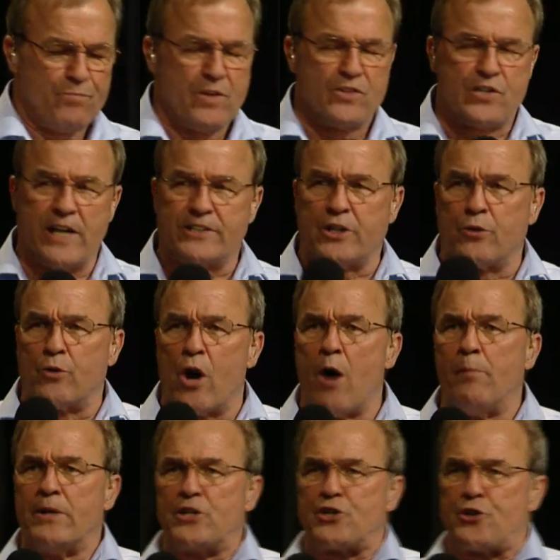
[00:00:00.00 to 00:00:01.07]
It says in
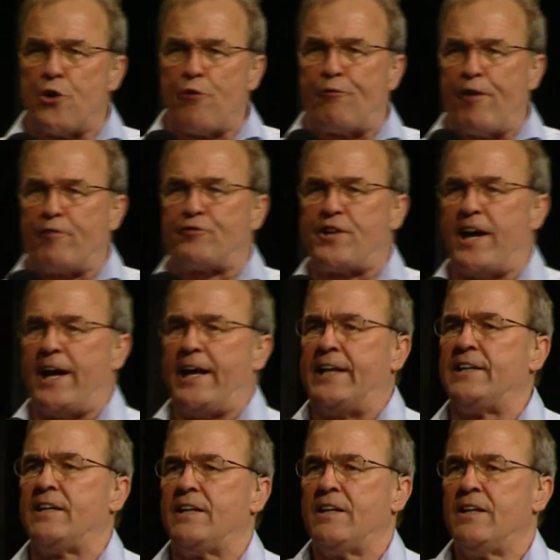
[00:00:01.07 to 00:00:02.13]
Romans
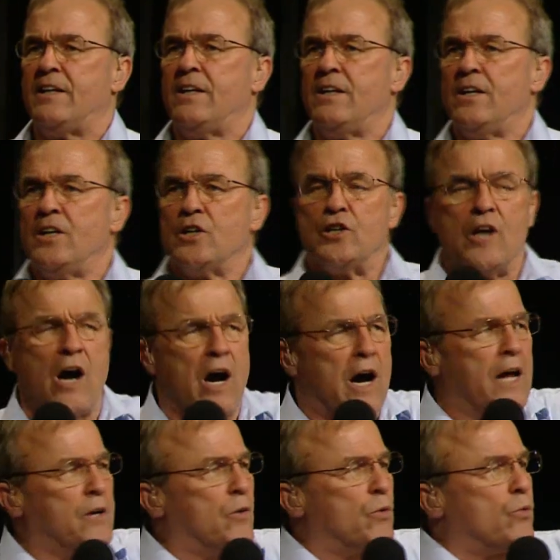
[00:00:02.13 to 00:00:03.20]
2:15,
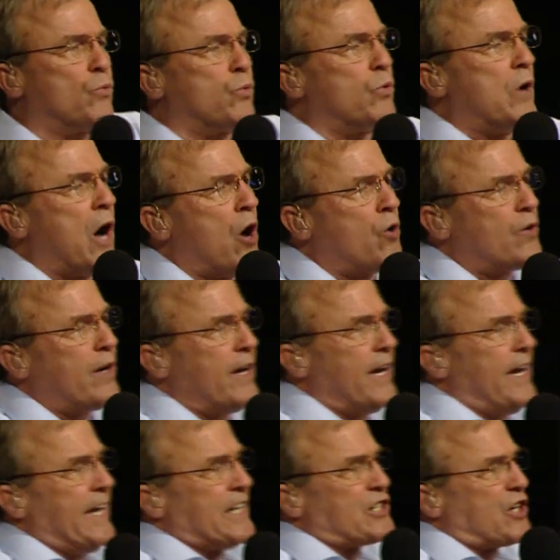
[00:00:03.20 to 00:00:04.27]
God wrote
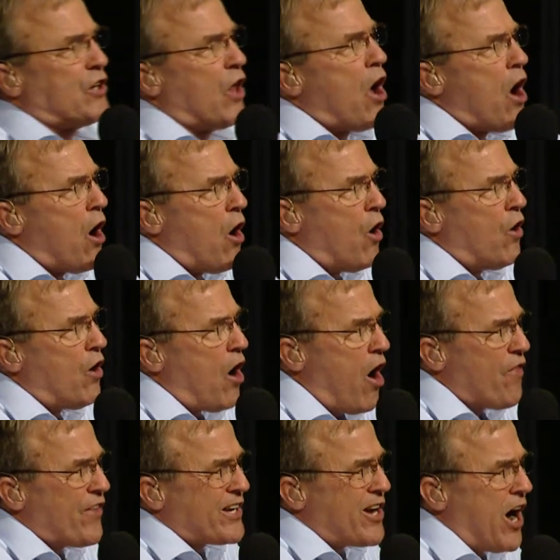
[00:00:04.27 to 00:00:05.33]
his law
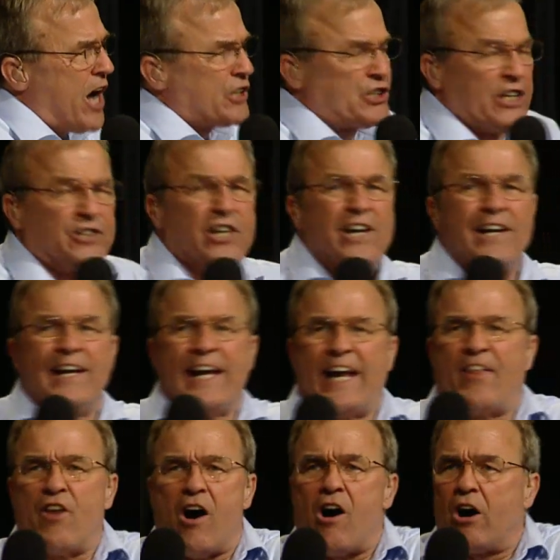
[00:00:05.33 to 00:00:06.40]
on the conscience.
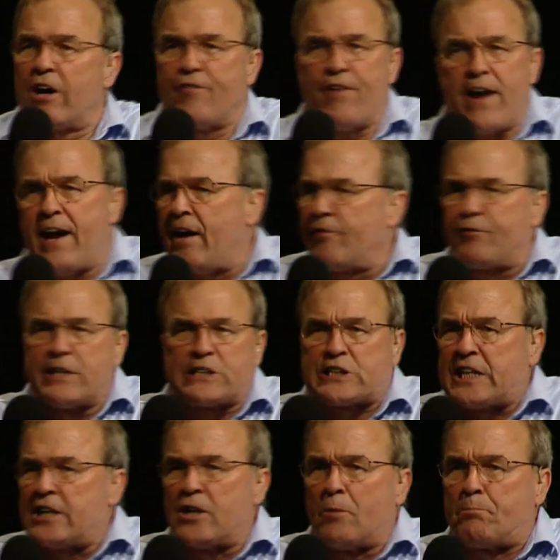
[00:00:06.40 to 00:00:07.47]
In the heart of every
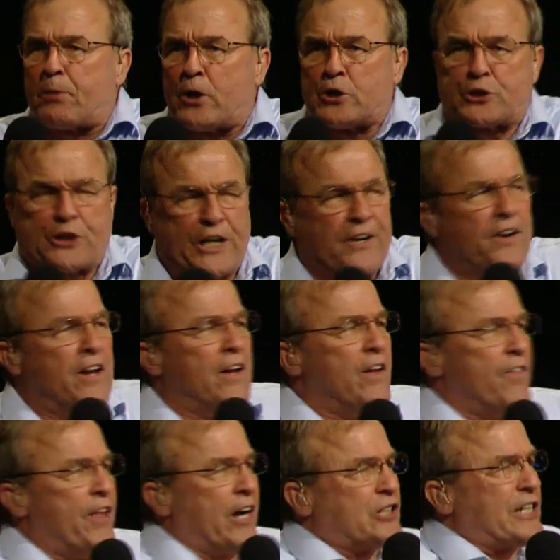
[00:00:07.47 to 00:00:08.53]
single person,
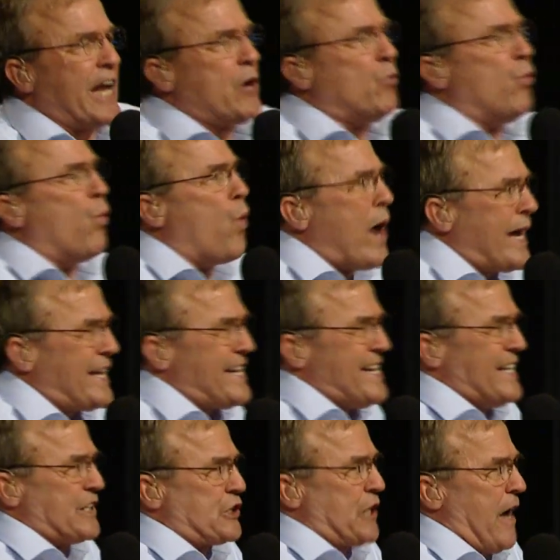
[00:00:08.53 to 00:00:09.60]
there's a
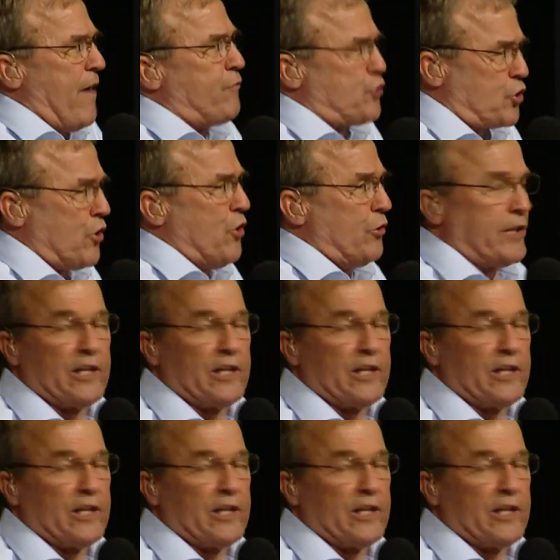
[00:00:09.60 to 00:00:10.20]
witness of truth.